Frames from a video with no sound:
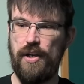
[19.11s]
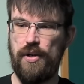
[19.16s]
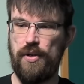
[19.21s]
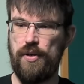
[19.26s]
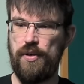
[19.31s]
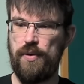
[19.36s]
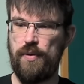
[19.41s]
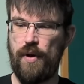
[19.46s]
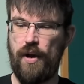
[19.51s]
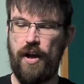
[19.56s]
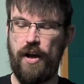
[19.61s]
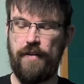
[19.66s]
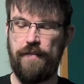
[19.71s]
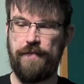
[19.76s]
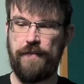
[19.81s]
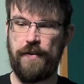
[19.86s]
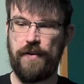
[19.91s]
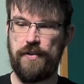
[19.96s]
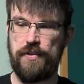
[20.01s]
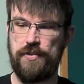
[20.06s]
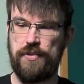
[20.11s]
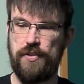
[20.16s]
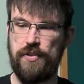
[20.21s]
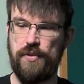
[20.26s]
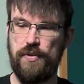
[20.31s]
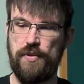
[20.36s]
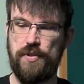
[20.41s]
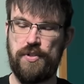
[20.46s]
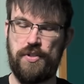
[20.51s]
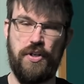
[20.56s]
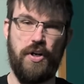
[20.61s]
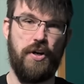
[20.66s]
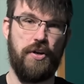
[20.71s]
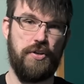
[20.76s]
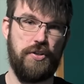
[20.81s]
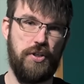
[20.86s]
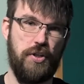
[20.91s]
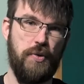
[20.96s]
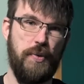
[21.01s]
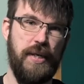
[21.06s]
who offered to
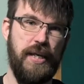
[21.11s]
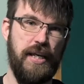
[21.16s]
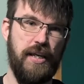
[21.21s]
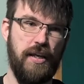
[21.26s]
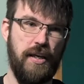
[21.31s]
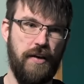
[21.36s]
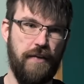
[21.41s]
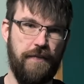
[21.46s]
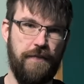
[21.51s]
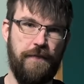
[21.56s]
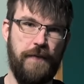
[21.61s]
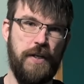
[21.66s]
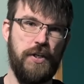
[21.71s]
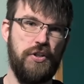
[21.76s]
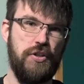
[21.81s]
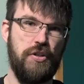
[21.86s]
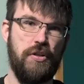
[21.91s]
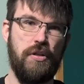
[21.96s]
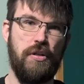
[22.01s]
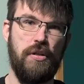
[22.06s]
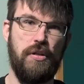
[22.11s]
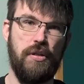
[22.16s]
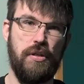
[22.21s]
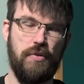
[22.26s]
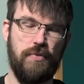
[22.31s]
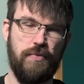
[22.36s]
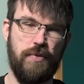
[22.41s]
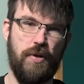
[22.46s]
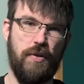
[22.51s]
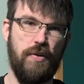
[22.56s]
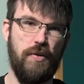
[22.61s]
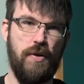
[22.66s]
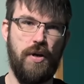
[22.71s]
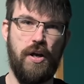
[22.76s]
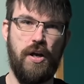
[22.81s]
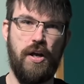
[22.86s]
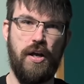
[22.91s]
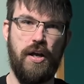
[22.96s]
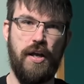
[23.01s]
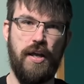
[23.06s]
start doing official
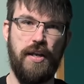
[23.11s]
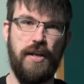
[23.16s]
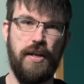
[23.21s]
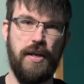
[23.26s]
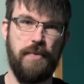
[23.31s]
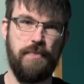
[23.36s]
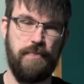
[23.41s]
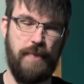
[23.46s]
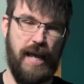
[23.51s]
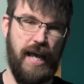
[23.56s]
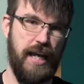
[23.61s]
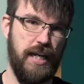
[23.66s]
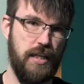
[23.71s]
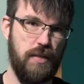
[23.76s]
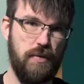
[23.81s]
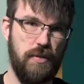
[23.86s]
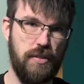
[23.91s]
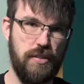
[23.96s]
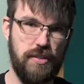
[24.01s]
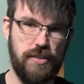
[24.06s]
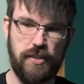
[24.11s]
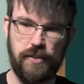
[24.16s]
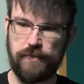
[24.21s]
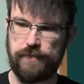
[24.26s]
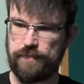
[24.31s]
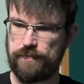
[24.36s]
Rolohaun manuals.